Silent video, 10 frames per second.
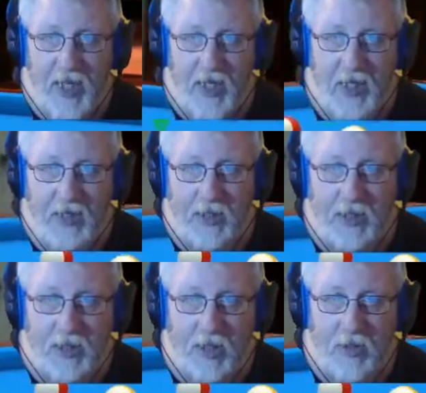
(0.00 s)
that to
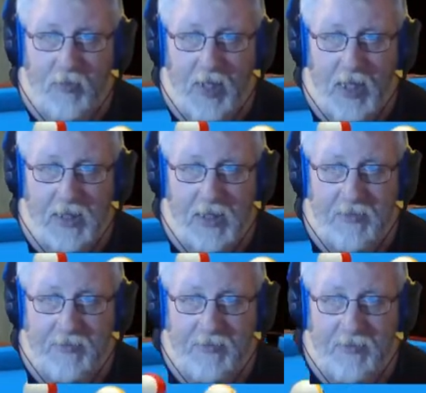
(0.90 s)
stun past.
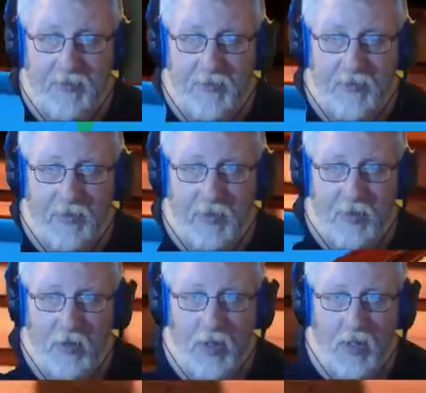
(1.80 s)

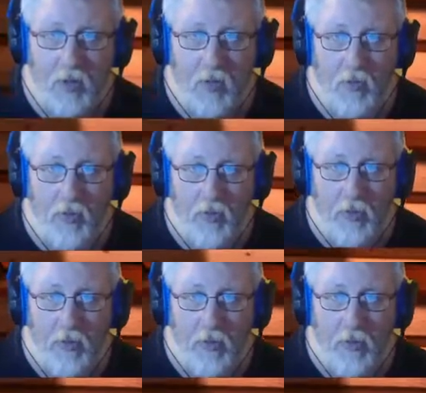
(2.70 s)
Got that all wrong.